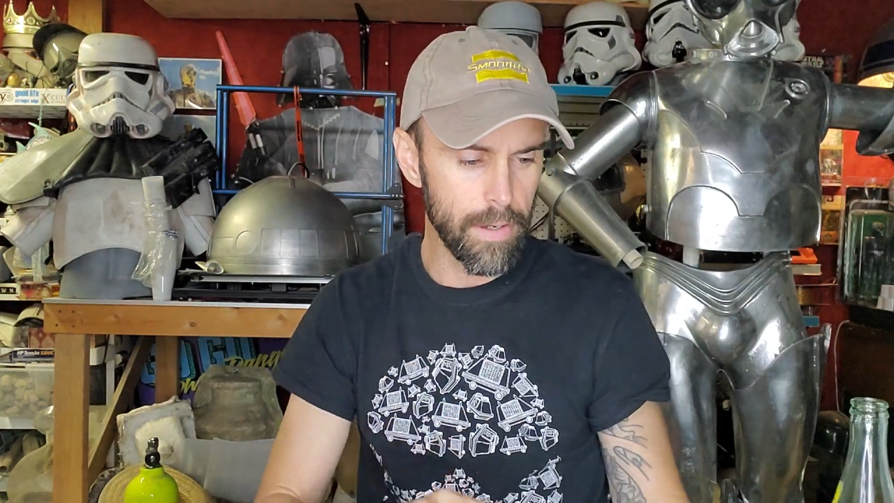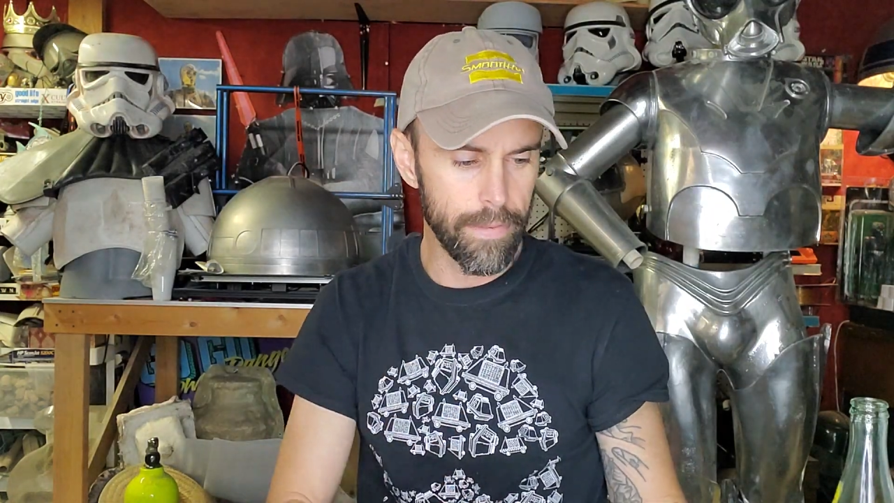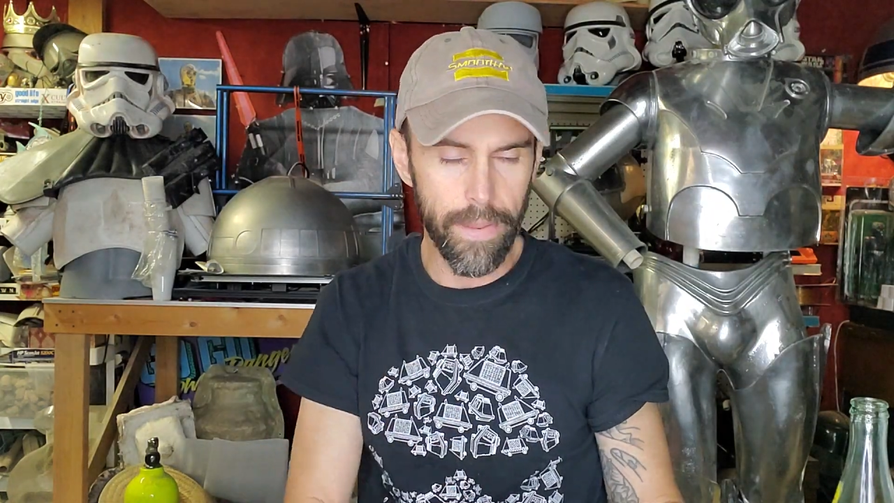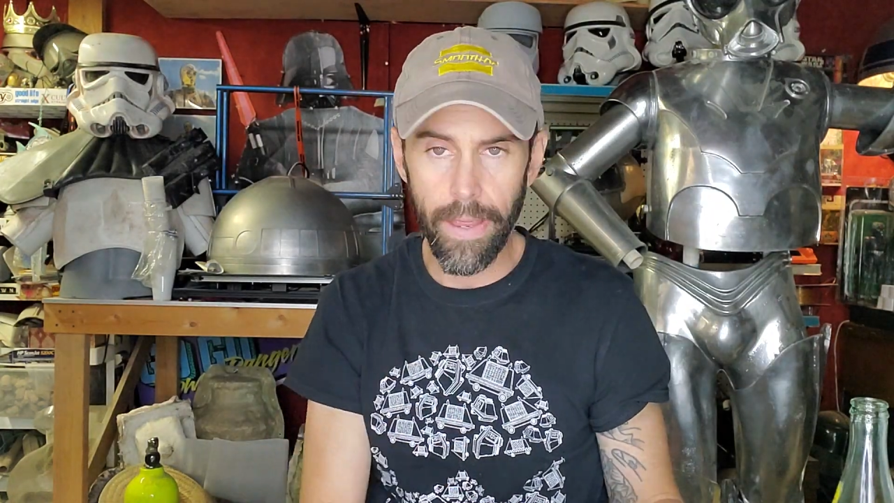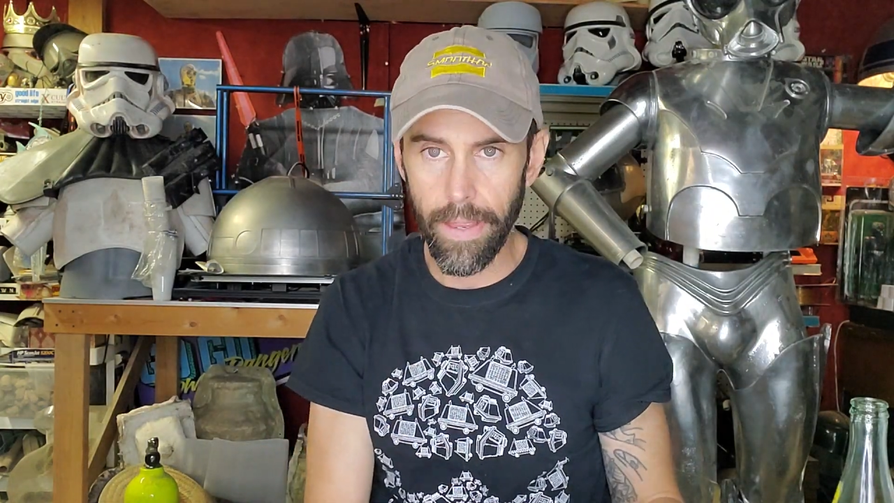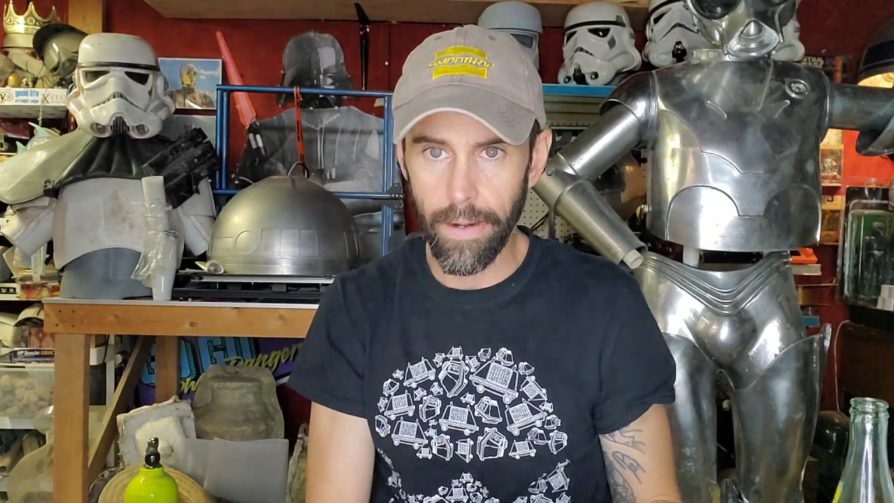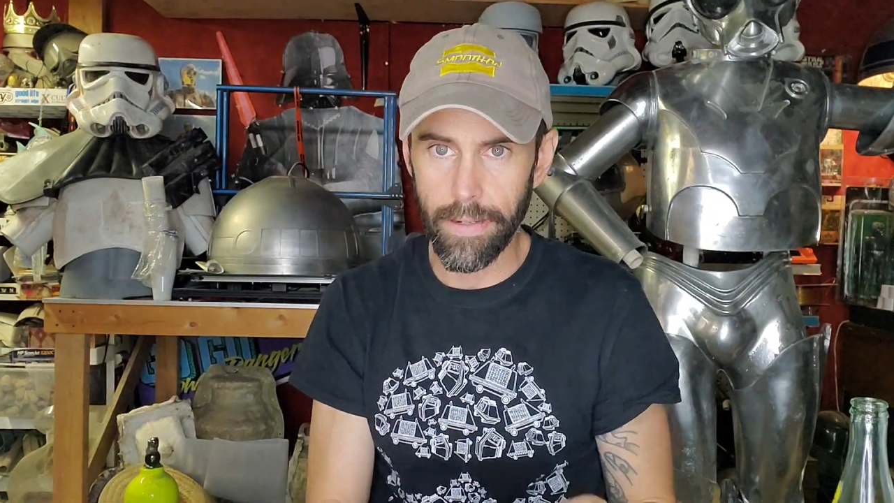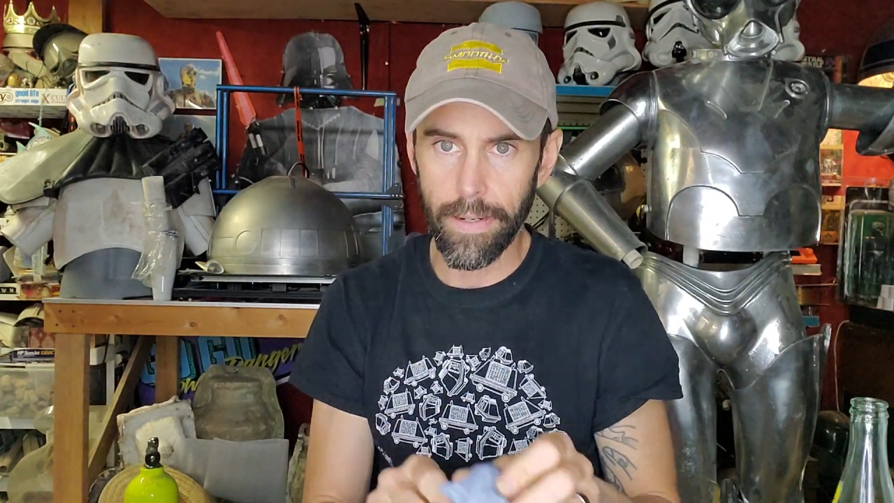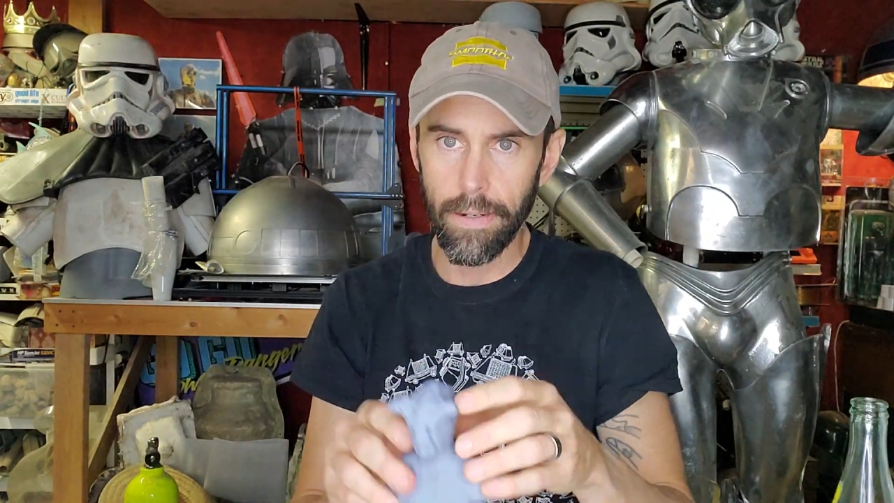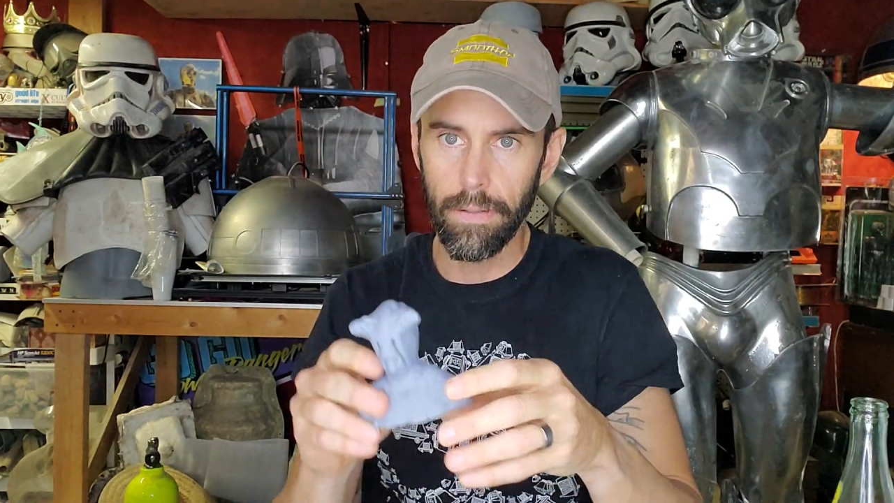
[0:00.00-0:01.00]
And then I
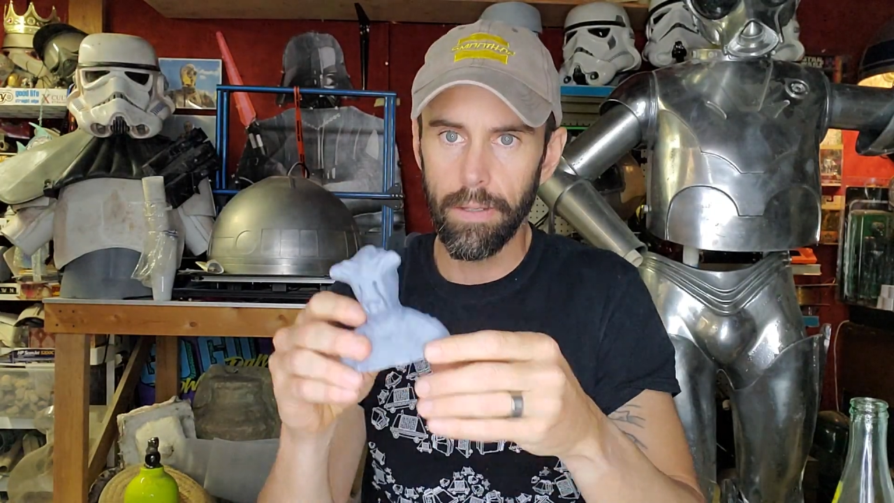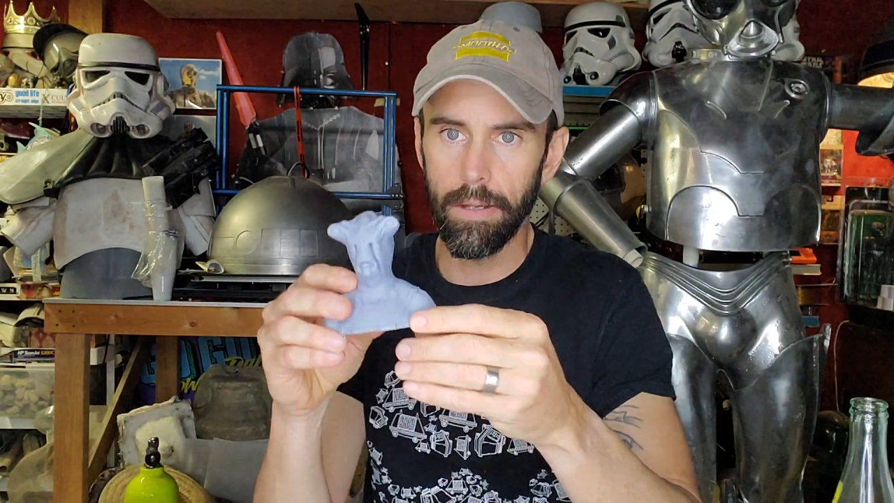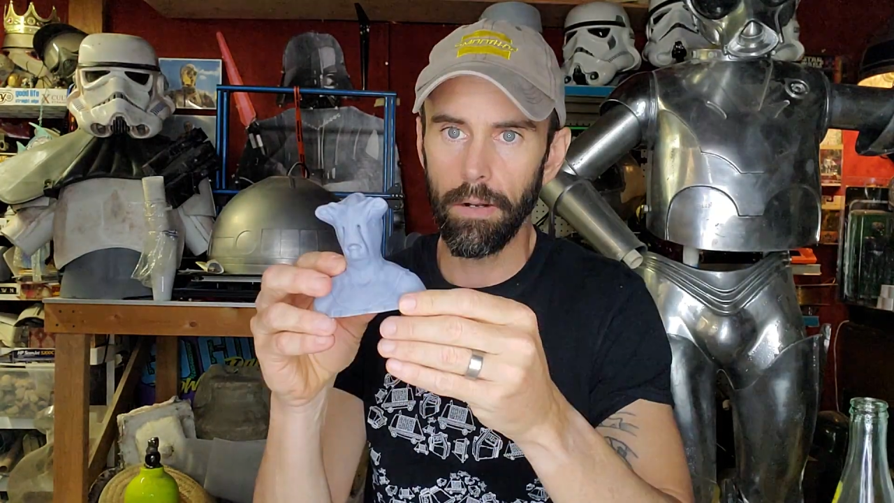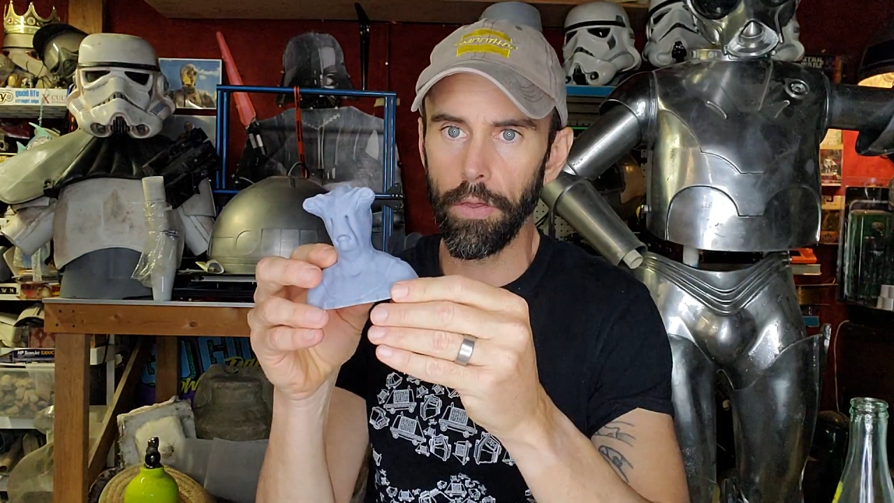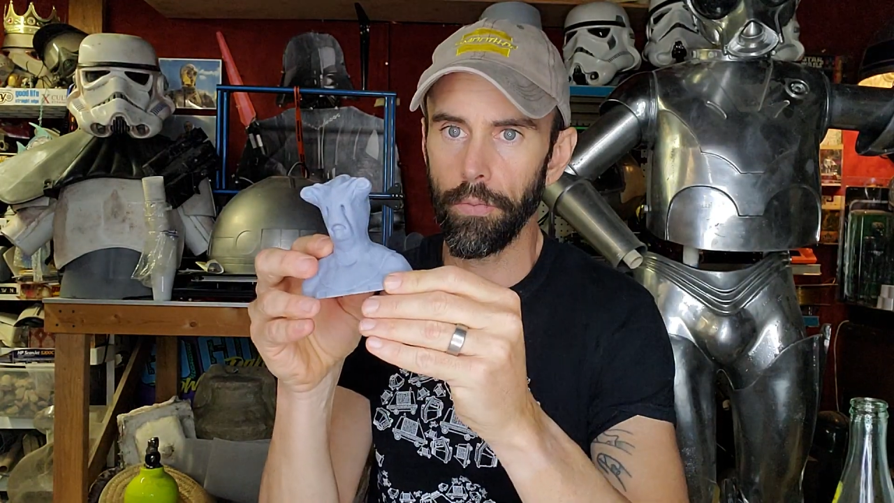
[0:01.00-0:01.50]
did a little